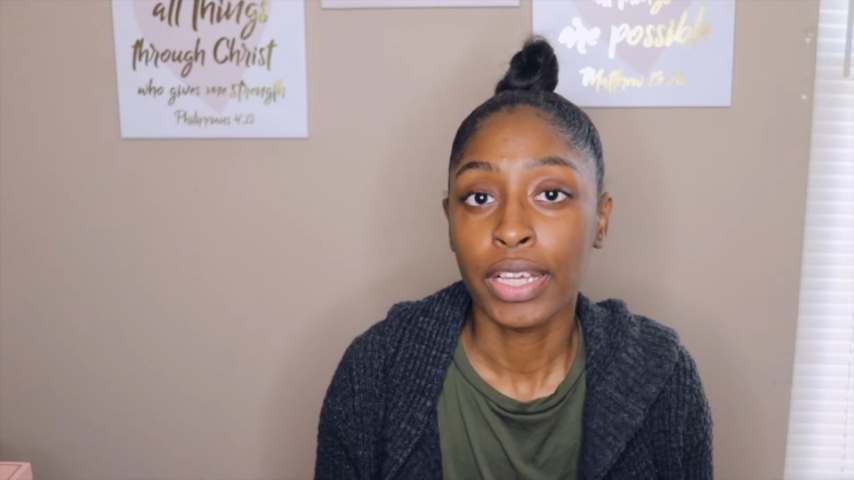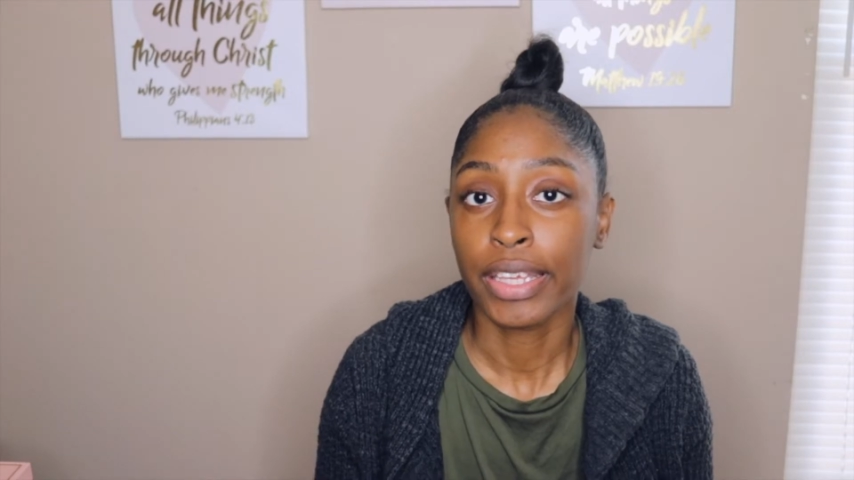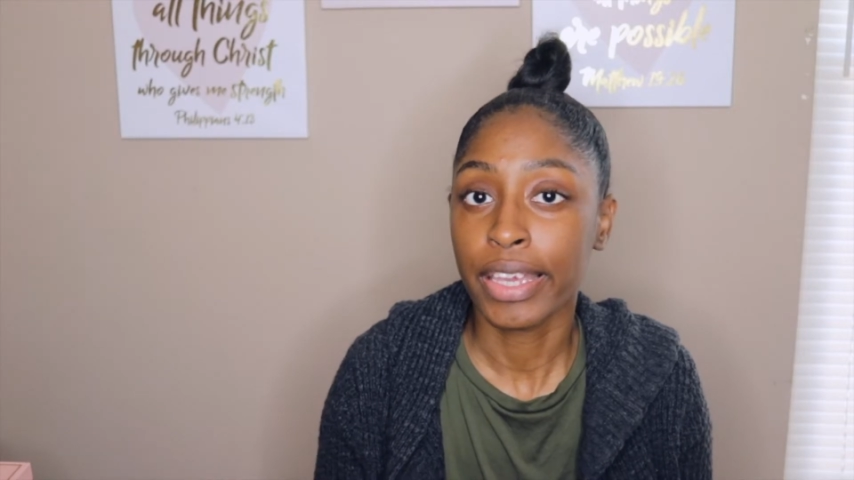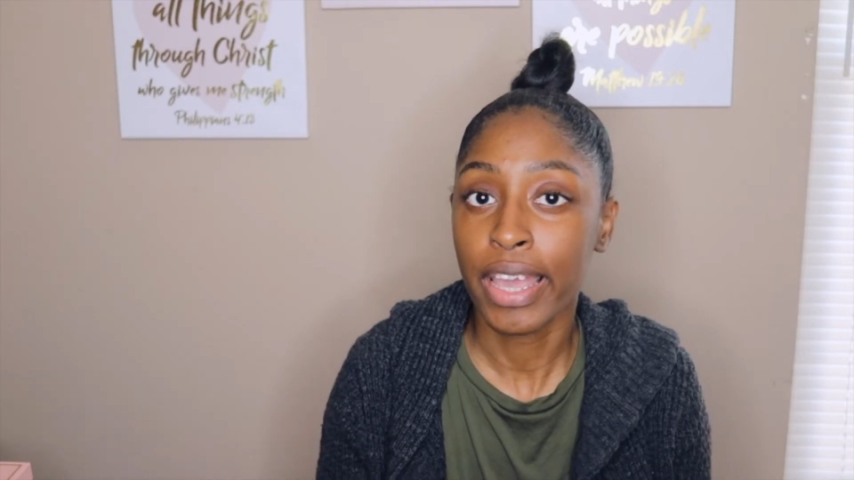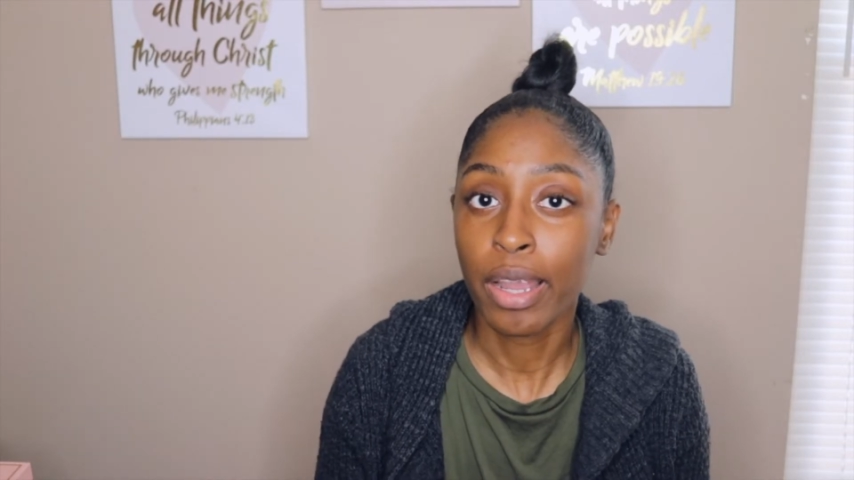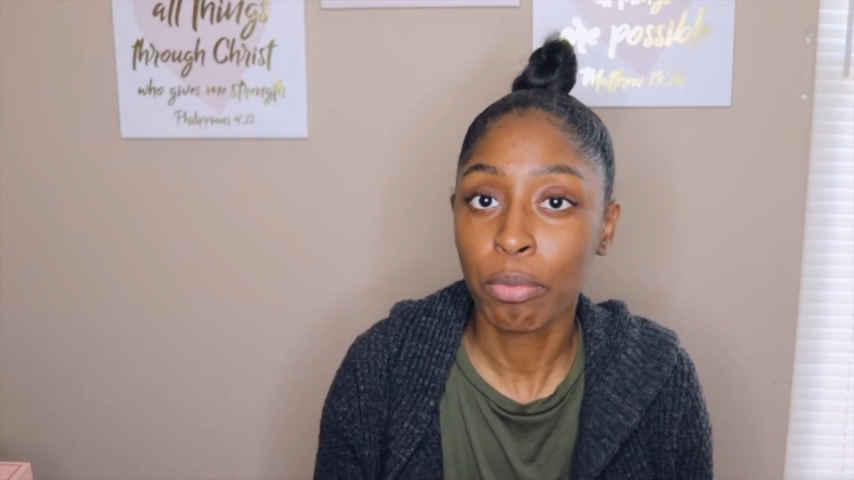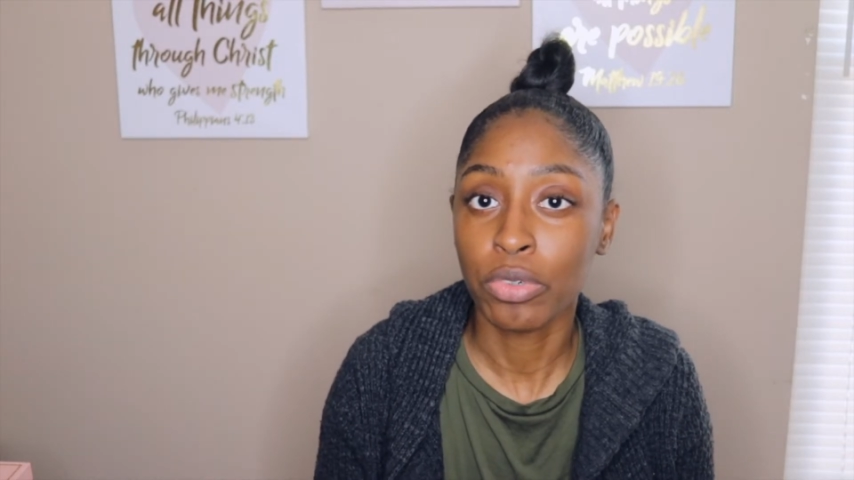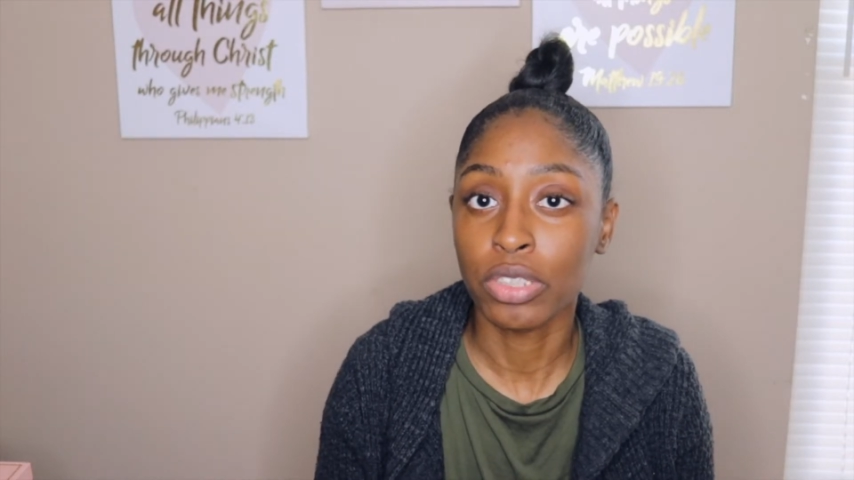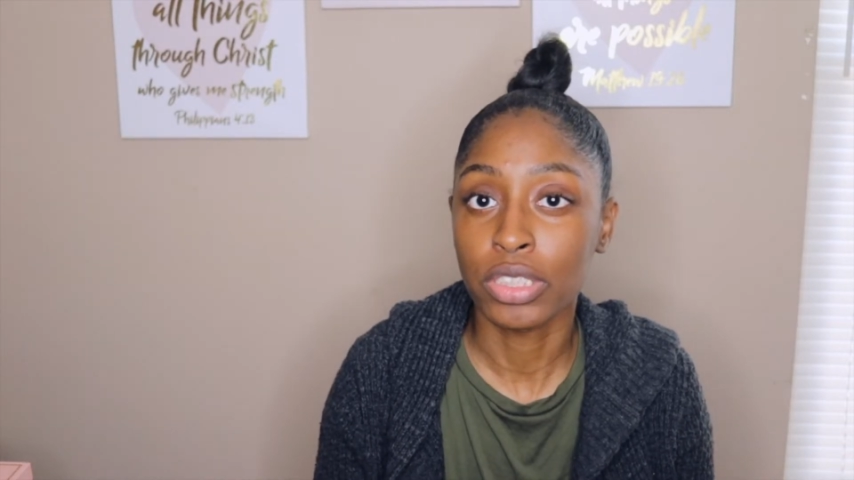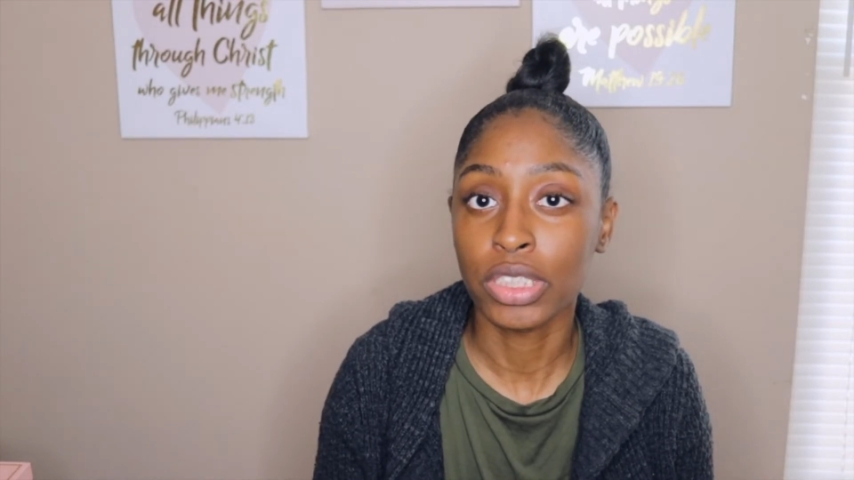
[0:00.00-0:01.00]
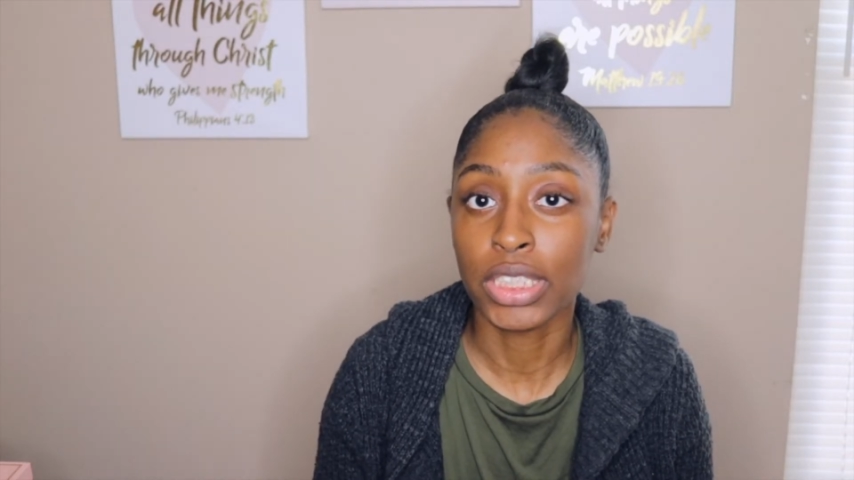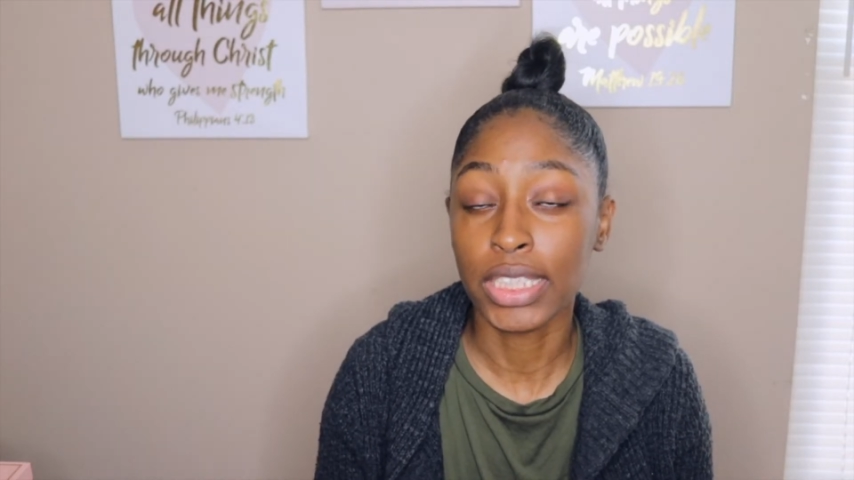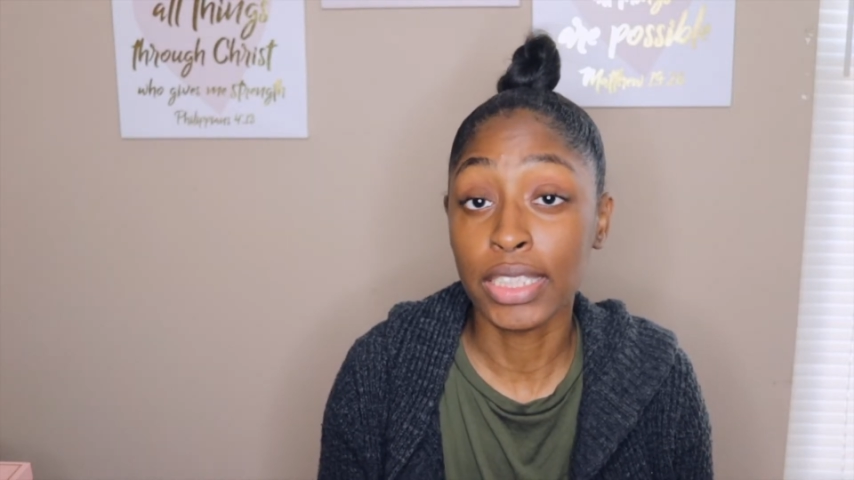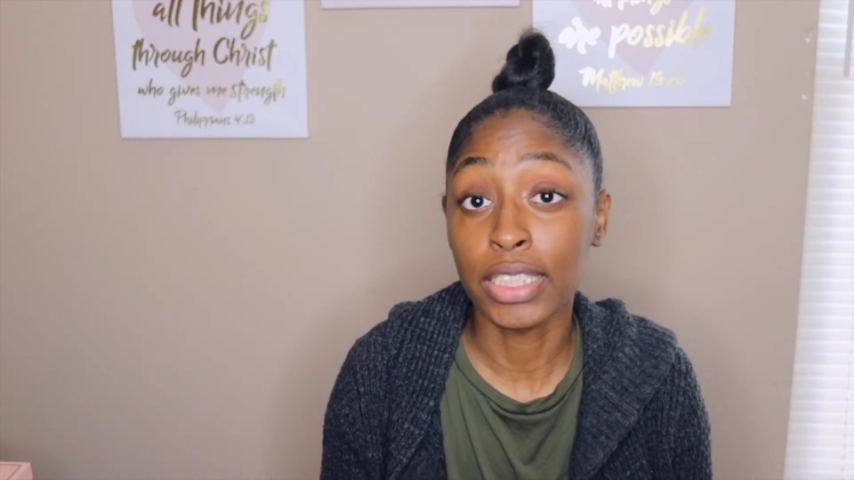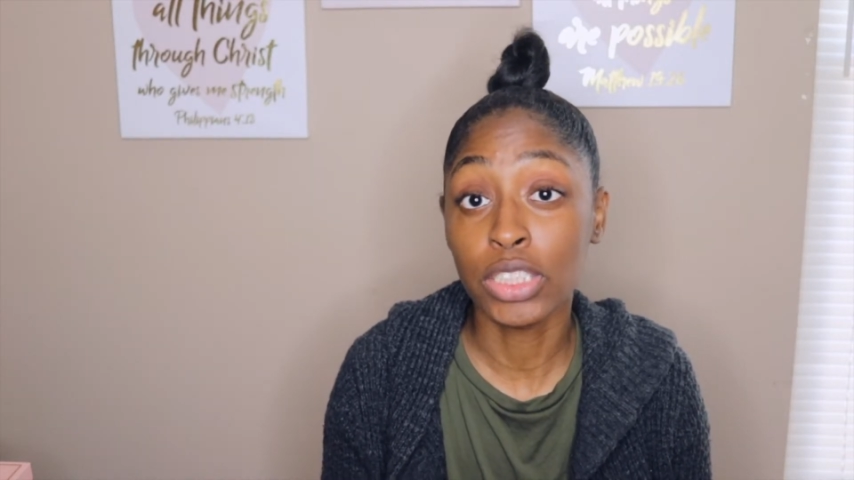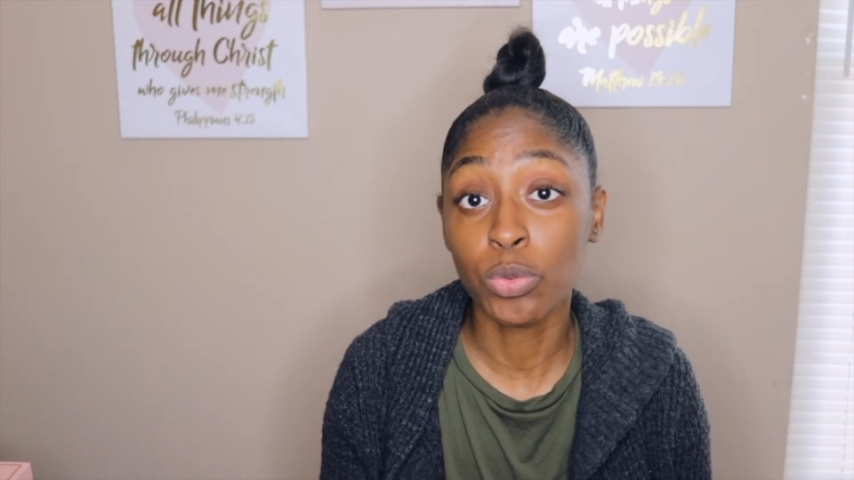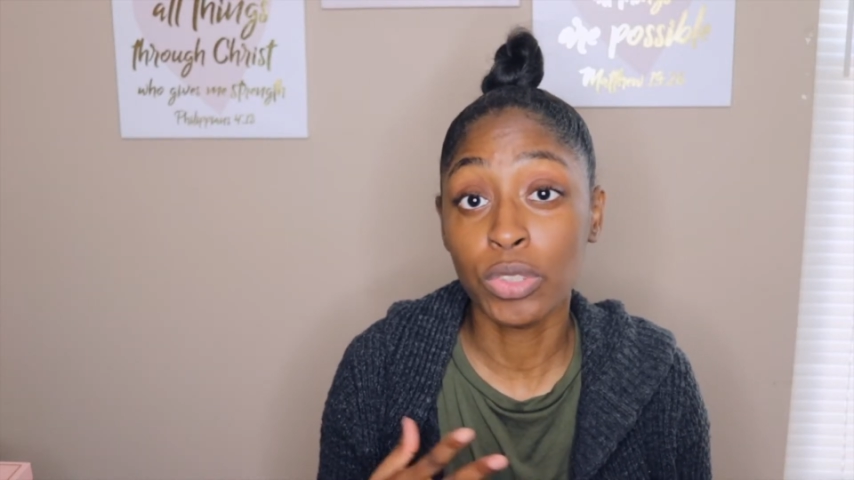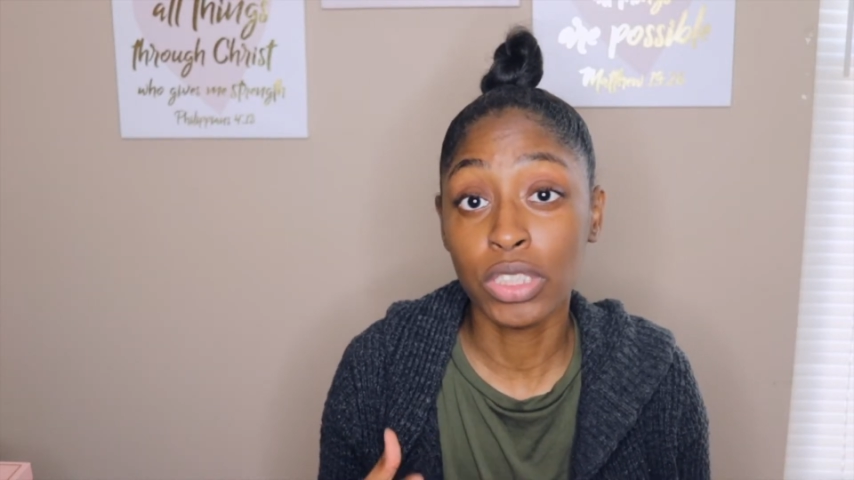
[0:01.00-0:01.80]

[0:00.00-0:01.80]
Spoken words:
cameras, and this one